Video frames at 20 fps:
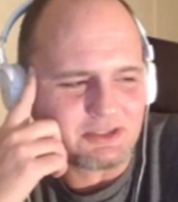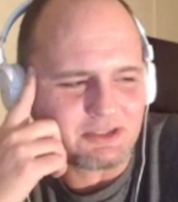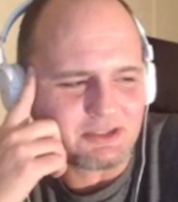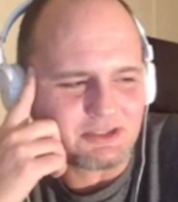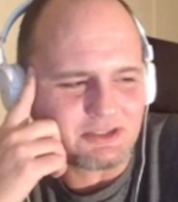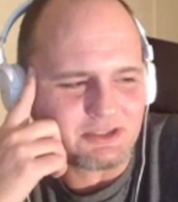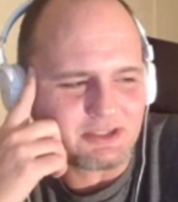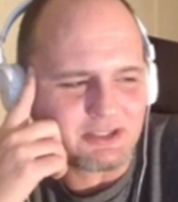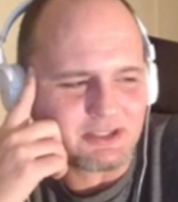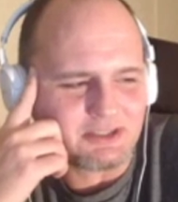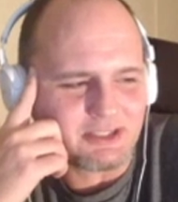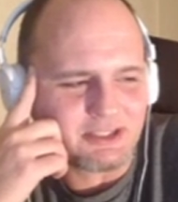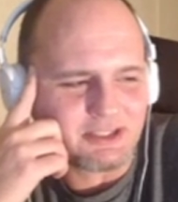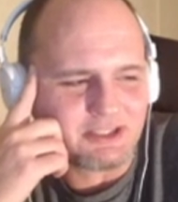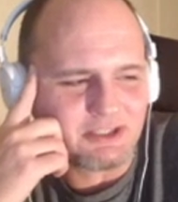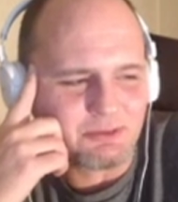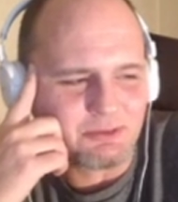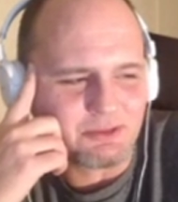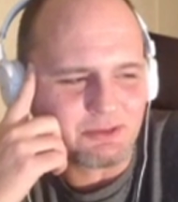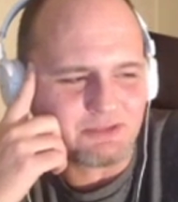I
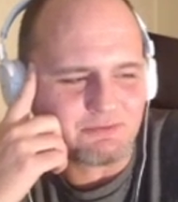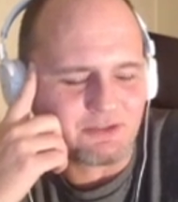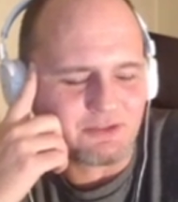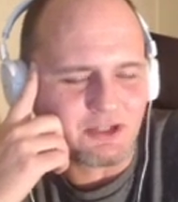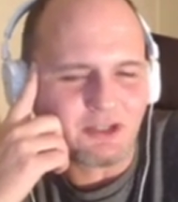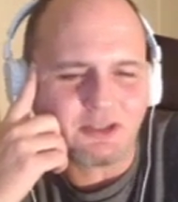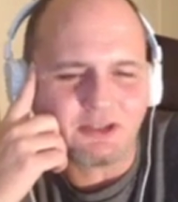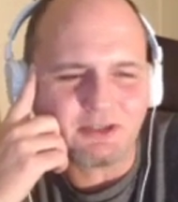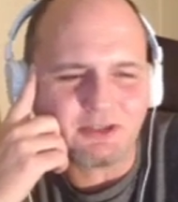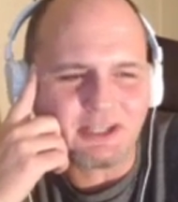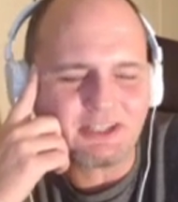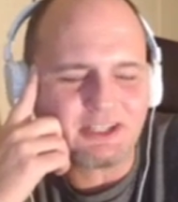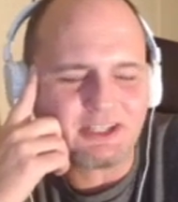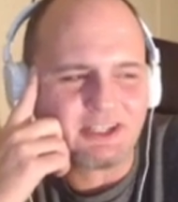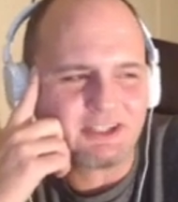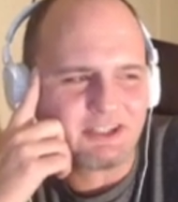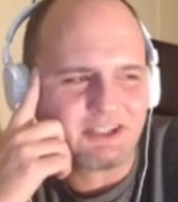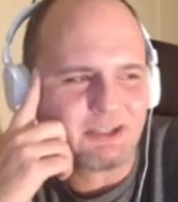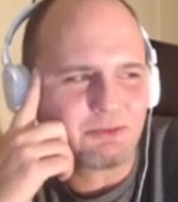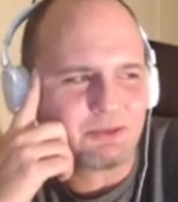think we
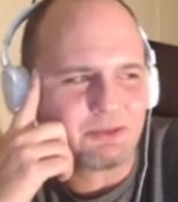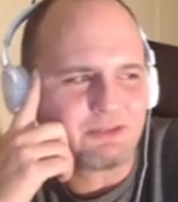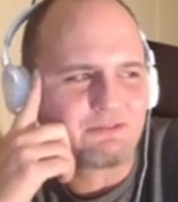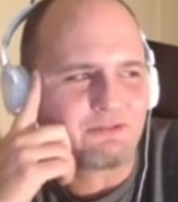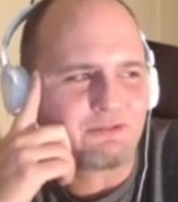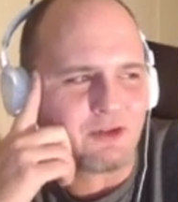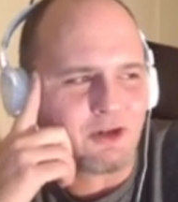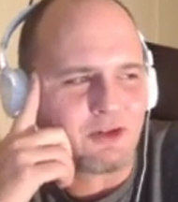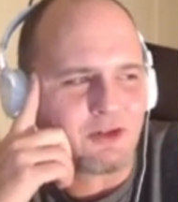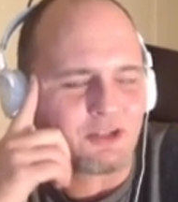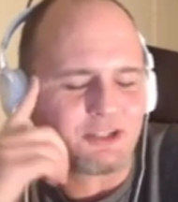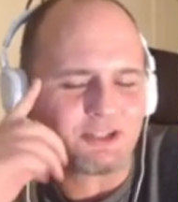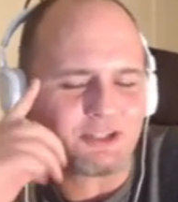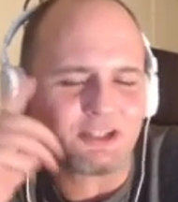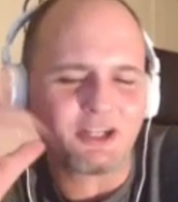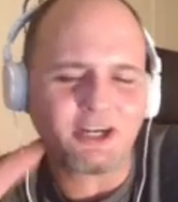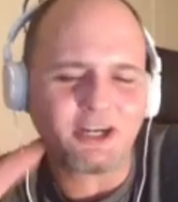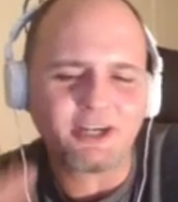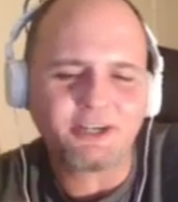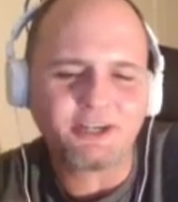fall in
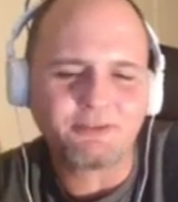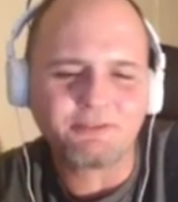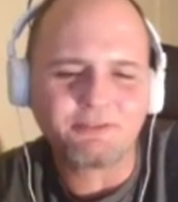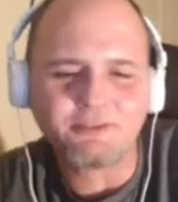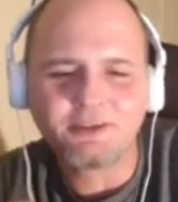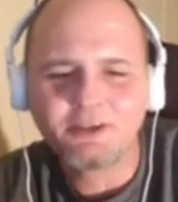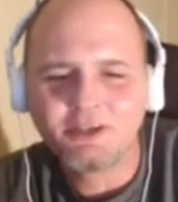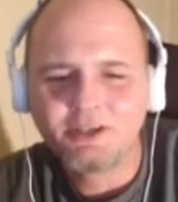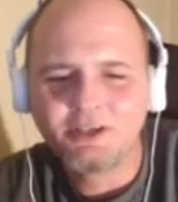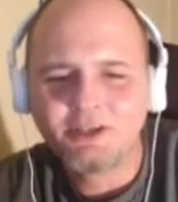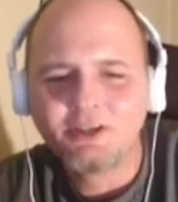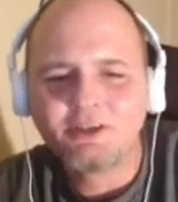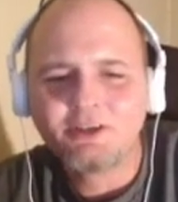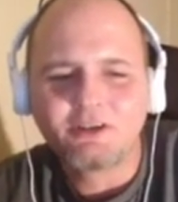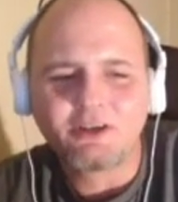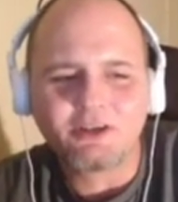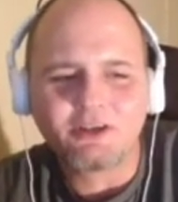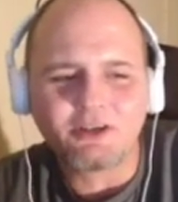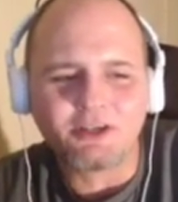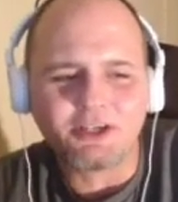line.
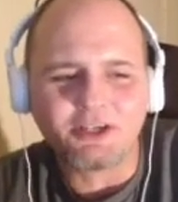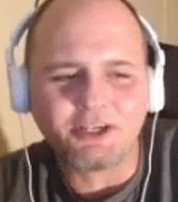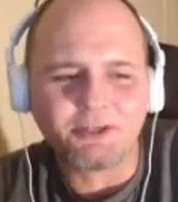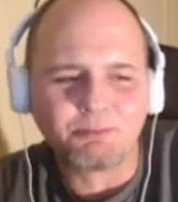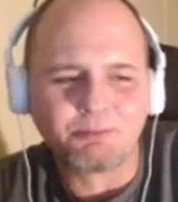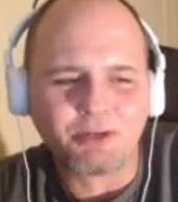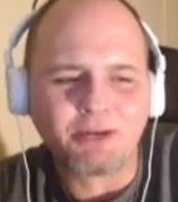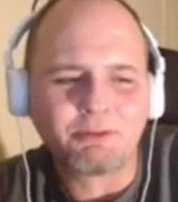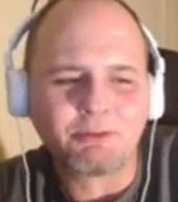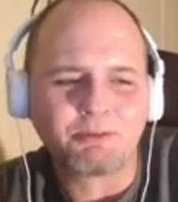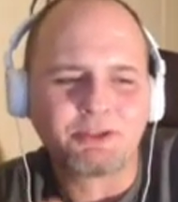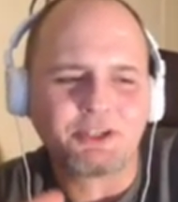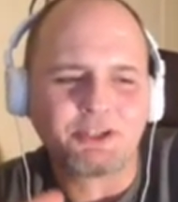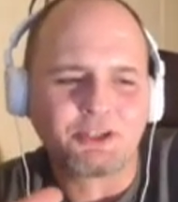It probably